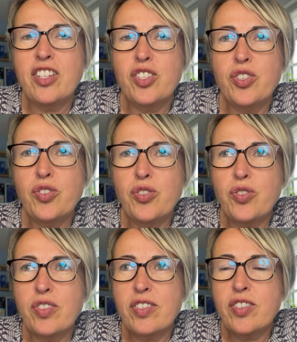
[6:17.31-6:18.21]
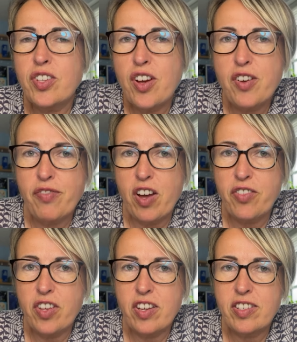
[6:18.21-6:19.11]
to serve
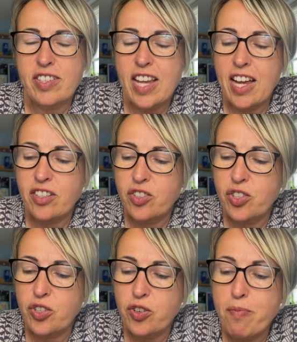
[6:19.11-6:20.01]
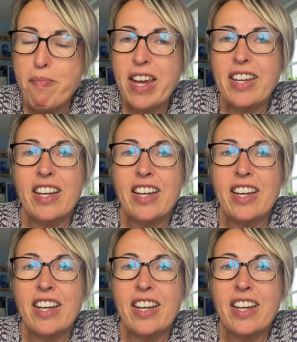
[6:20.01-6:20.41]
others and to make